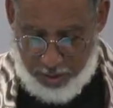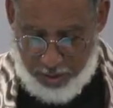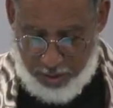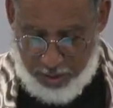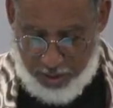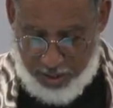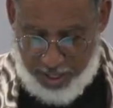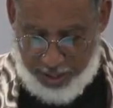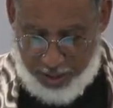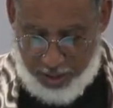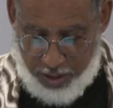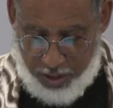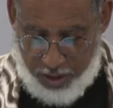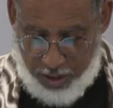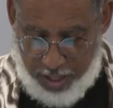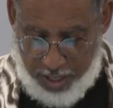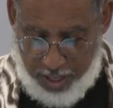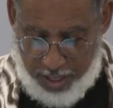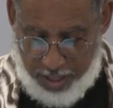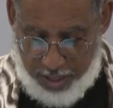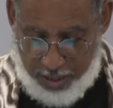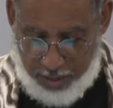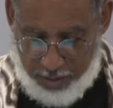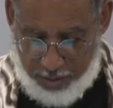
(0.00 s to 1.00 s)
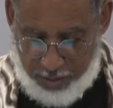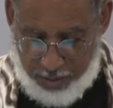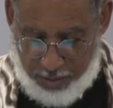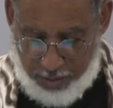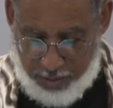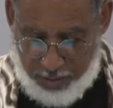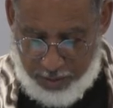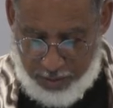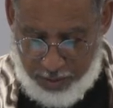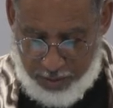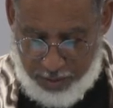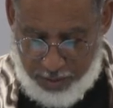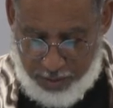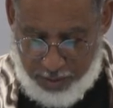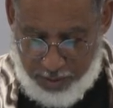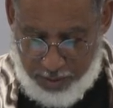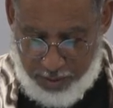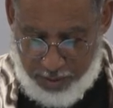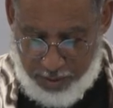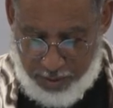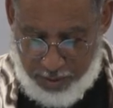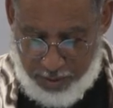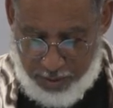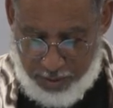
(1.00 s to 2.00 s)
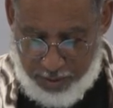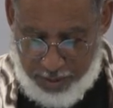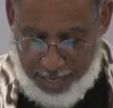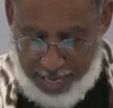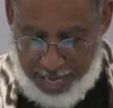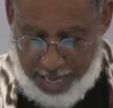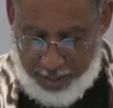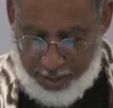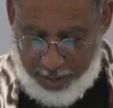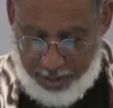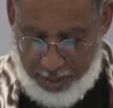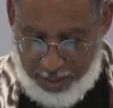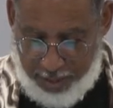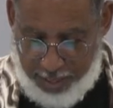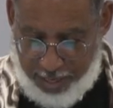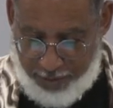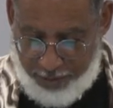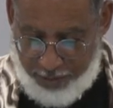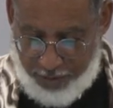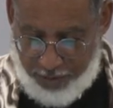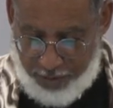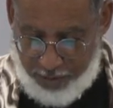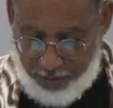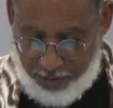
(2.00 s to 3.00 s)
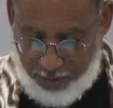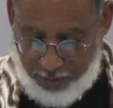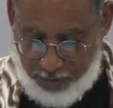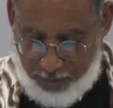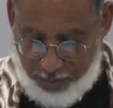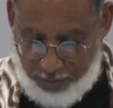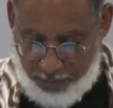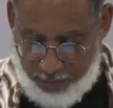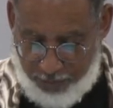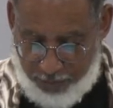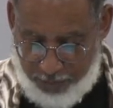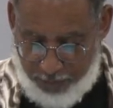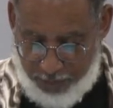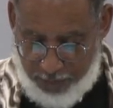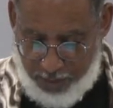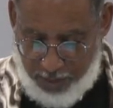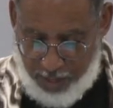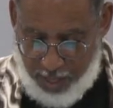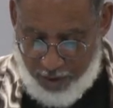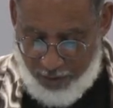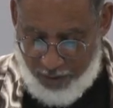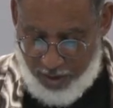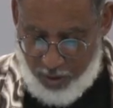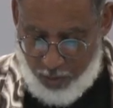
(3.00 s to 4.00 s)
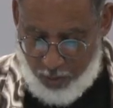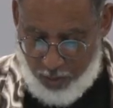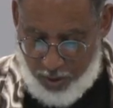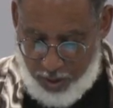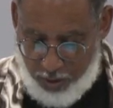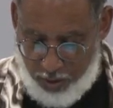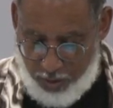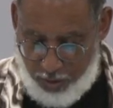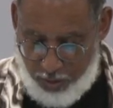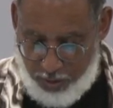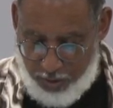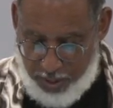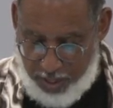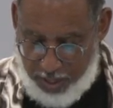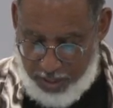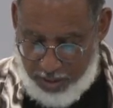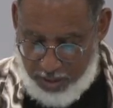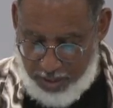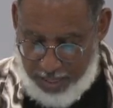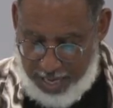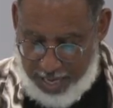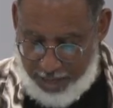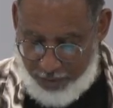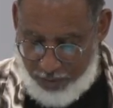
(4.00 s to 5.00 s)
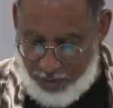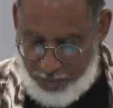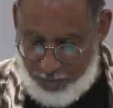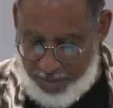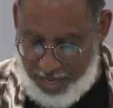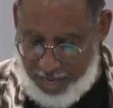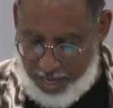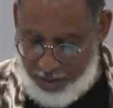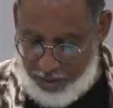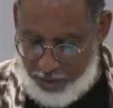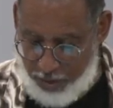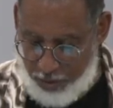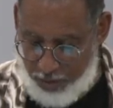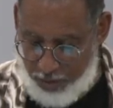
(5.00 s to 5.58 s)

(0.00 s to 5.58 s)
2 John 9 and 11. If anyone who does not remain in